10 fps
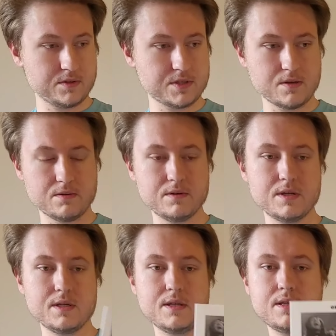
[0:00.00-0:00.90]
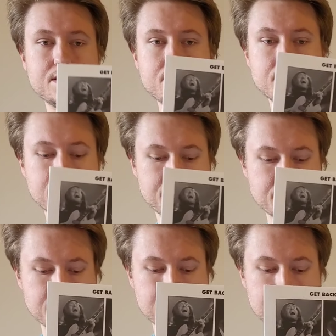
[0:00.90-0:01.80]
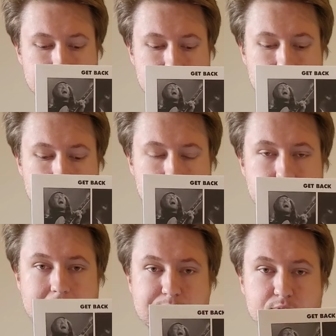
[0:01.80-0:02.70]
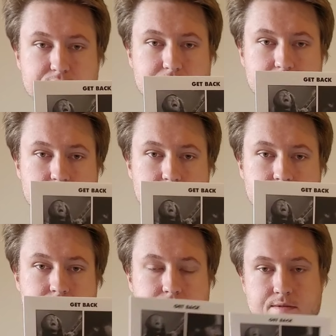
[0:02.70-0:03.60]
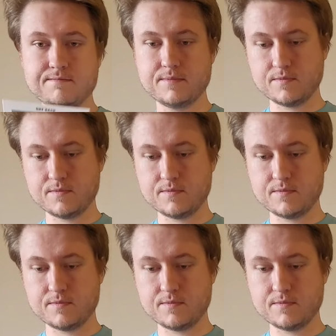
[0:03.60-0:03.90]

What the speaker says: So this is the Apple Sessions,